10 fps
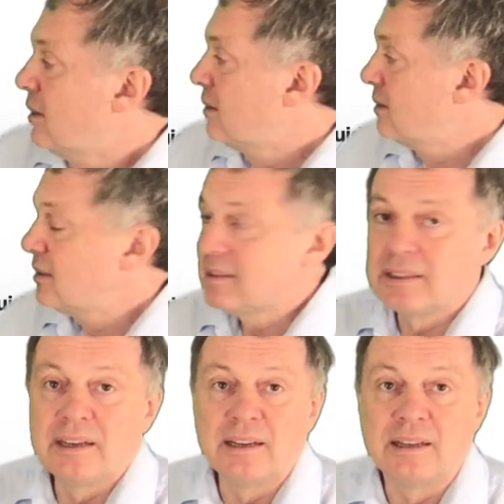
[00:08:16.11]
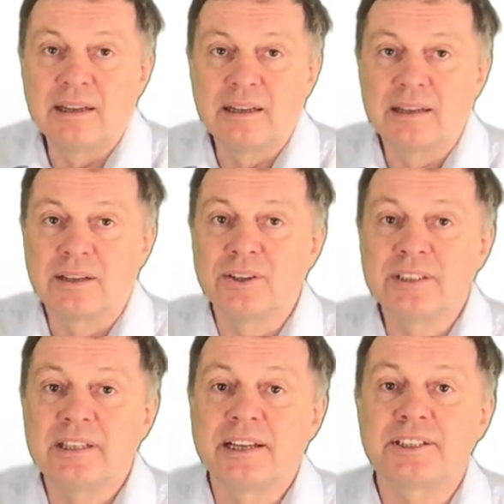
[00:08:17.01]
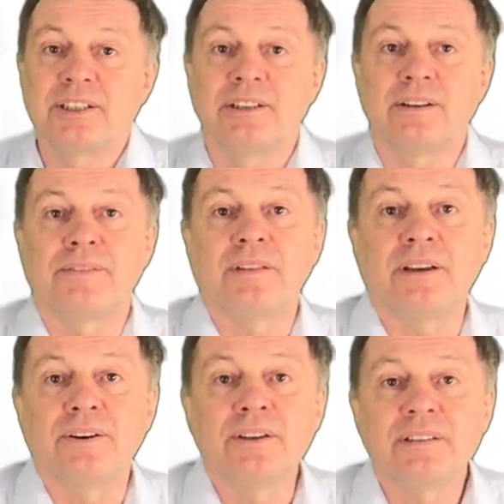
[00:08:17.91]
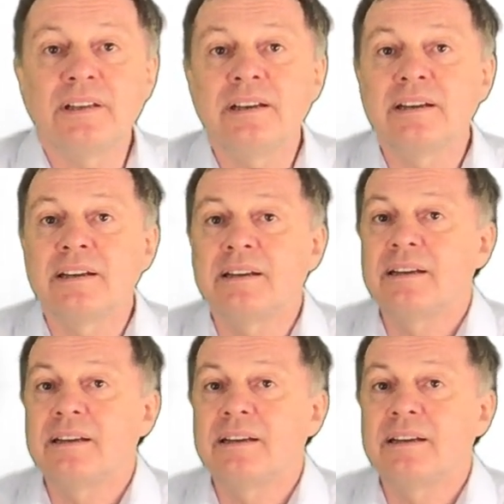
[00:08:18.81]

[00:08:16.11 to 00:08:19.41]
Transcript: This is a cross-section of the Earth here.